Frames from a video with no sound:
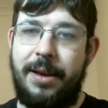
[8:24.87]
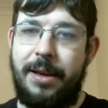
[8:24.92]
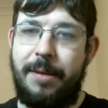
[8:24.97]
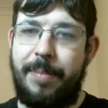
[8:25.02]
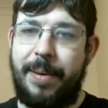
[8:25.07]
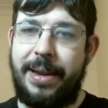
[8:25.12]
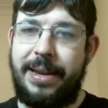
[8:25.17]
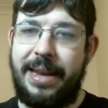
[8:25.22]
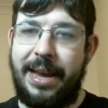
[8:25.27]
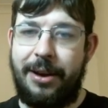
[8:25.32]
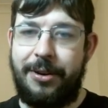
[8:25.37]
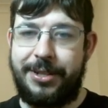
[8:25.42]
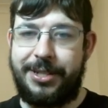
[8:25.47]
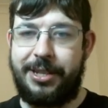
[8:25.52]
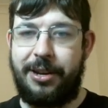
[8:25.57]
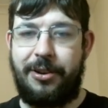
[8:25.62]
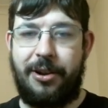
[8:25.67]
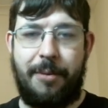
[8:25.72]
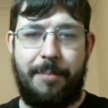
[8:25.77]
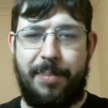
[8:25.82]
But yeah,
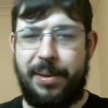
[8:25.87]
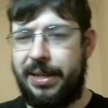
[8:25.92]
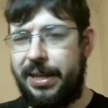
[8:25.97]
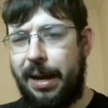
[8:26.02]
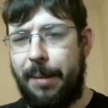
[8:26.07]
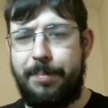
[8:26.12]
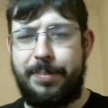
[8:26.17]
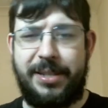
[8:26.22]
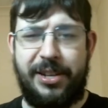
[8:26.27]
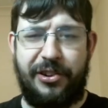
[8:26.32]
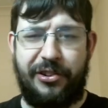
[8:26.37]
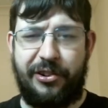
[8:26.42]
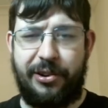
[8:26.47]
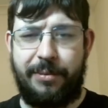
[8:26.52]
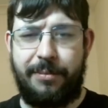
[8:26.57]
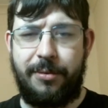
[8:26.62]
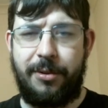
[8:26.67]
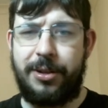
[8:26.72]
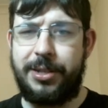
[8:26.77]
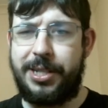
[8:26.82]
also, you know, building up
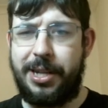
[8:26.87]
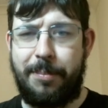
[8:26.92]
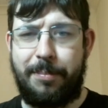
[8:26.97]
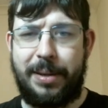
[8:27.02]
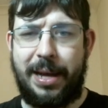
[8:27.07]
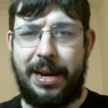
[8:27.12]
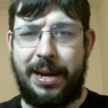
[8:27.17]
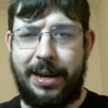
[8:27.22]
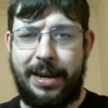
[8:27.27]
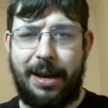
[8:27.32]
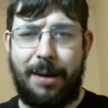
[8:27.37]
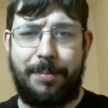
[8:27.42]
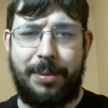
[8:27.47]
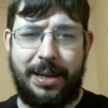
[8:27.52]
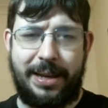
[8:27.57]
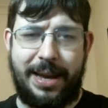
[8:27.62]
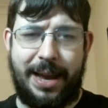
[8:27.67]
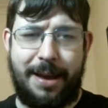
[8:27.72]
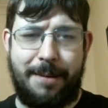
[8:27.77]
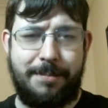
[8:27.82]
position, also playing a couple
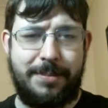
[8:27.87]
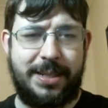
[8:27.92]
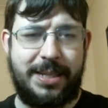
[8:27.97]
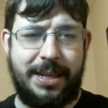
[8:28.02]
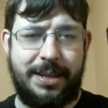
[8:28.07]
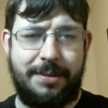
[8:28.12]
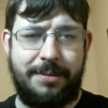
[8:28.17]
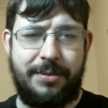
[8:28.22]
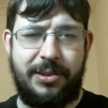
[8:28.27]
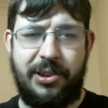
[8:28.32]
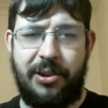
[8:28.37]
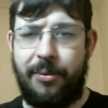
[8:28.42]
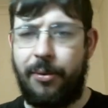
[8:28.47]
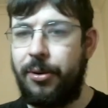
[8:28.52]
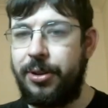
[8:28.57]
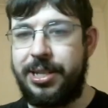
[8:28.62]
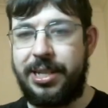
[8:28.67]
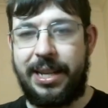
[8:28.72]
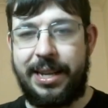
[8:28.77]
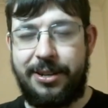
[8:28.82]
of games, and, you know,
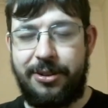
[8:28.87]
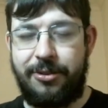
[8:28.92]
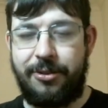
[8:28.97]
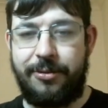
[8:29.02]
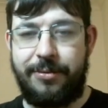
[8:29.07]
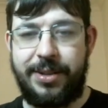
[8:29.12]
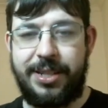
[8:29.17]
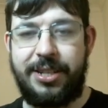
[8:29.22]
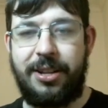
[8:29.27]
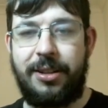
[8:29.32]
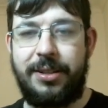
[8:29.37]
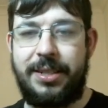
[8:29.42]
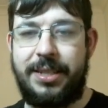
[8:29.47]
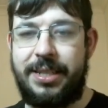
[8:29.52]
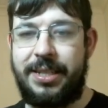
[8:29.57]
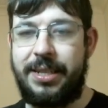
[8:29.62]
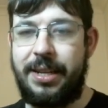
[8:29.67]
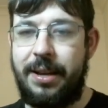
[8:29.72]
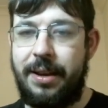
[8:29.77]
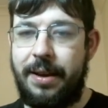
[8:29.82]
also led to good
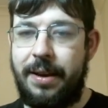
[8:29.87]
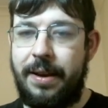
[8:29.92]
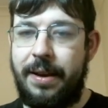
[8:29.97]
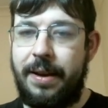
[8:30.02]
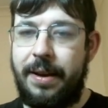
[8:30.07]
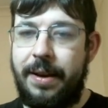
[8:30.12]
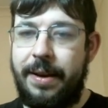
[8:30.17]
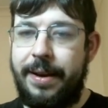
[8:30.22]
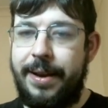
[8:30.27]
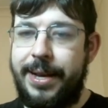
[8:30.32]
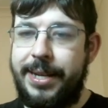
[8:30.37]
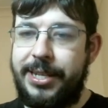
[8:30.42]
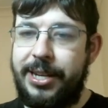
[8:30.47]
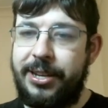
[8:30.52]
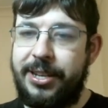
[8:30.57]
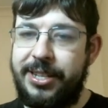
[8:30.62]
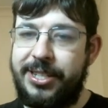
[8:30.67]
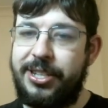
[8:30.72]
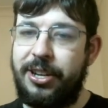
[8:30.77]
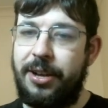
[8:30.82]
results. So
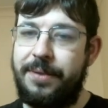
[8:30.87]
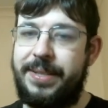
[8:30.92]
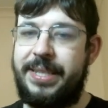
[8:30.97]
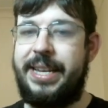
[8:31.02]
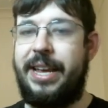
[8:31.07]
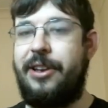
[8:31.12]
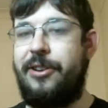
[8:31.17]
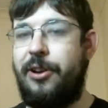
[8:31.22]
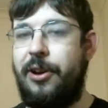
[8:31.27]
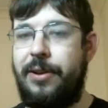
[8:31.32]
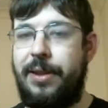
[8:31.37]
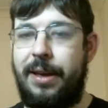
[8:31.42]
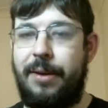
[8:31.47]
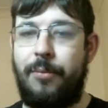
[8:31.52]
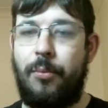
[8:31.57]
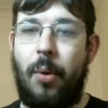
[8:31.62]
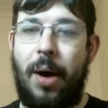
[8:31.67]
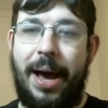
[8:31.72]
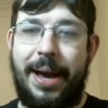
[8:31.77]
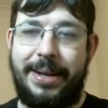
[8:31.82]
you can sort of see, you know,
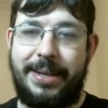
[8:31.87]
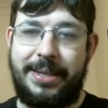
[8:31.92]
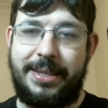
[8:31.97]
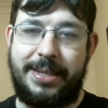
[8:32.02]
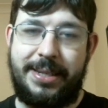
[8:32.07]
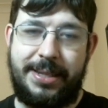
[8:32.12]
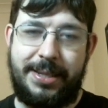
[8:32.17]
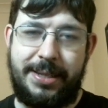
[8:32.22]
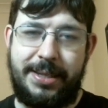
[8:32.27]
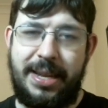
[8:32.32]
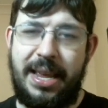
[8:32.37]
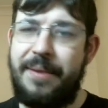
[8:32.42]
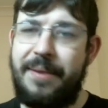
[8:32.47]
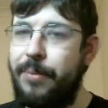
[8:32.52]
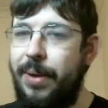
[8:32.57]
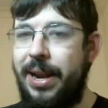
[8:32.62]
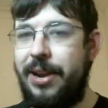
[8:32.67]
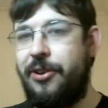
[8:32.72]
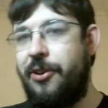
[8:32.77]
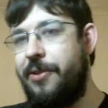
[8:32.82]
that white, even
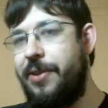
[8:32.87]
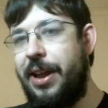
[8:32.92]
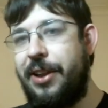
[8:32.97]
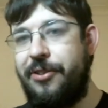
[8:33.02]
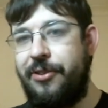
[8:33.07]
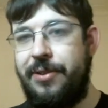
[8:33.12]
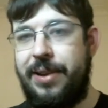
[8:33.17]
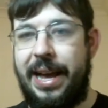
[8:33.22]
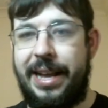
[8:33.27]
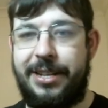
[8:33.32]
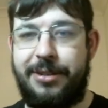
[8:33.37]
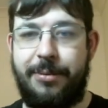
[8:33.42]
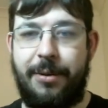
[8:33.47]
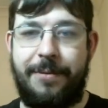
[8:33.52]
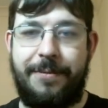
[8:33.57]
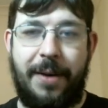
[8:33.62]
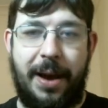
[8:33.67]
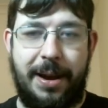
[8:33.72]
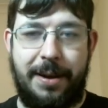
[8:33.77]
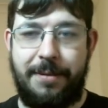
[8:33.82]
when, you know, they do get to a
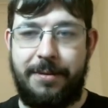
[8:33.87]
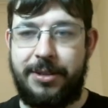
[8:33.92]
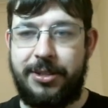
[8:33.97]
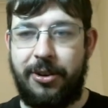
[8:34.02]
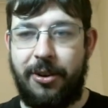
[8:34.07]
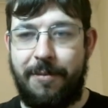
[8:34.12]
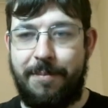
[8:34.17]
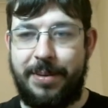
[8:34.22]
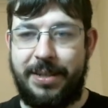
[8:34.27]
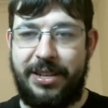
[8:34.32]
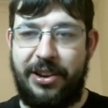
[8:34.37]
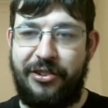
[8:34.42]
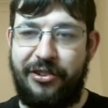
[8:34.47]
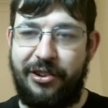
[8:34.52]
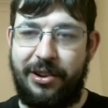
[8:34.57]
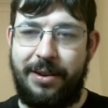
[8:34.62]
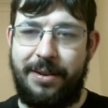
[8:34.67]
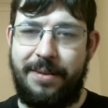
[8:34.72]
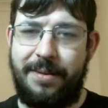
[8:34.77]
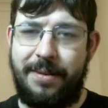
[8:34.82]
fine sort of
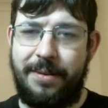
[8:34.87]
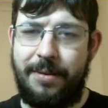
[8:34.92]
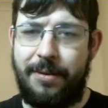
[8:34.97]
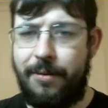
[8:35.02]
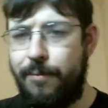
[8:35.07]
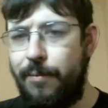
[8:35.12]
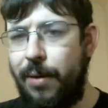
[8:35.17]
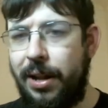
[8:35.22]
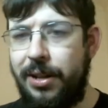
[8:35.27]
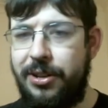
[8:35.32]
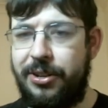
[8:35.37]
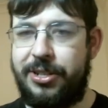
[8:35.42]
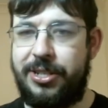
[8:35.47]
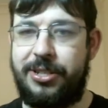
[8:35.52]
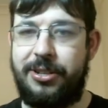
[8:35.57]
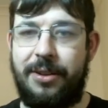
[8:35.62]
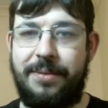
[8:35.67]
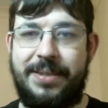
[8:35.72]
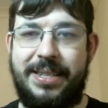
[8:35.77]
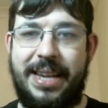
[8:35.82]
position, well, you could
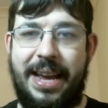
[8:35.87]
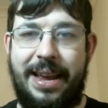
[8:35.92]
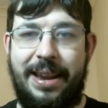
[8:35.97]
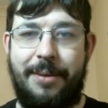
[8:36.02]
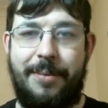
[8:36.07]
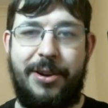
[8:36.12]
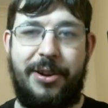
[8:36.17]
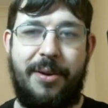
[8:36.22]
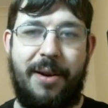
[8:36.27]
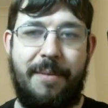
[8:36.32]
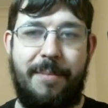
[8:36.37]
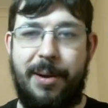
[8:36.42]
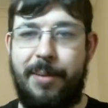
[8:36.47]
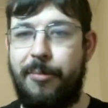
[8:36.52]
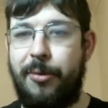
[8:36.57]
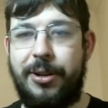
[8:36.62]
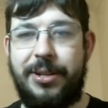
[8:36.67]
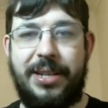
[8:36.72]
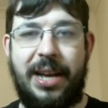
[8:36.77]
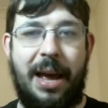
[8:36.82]
sort of say that we do have a bit
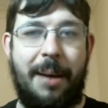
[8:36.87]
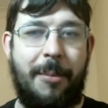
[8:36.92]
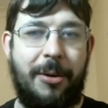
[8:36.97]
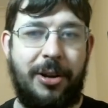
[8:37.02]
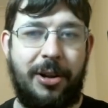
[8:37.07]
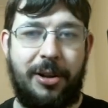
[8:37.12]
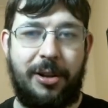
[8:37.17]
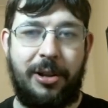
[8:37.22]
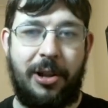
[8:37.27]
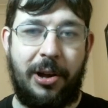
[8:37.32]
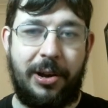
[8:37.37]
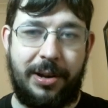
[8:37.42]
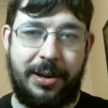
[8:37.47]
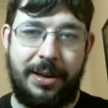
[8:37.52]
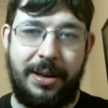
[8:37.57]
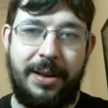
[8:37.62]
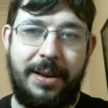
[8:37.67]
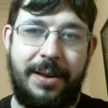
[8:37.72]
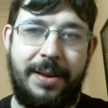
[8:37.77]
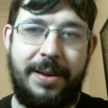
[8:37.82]
more time on the clock,
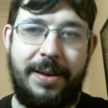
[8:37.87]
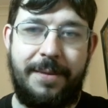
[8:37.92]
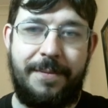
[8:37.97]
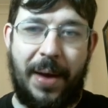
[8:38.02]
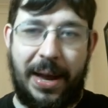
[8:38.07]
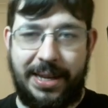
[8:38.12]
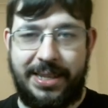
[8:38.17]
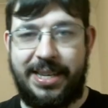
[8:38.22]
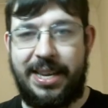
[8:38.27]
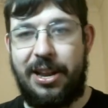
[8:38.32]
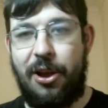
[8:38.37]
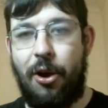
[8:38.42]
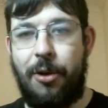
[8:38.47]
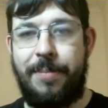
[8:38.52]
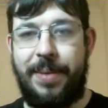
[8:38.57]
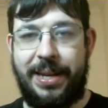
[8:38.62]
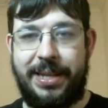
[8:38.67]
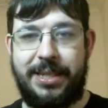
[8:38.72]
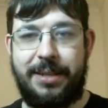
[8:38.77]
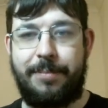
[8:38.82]
thanks to the
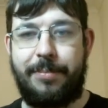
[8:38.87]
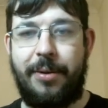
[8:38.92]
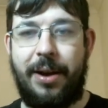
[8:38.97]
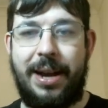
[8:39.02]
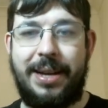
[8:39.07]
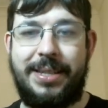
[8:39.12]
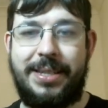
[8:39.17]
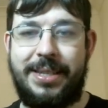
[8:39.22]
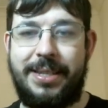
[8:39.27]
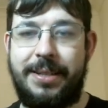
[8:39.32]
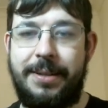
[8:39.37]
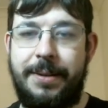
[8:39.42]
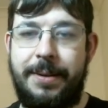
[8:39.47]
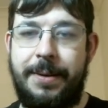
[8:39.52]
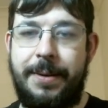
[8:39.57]
opening surprise.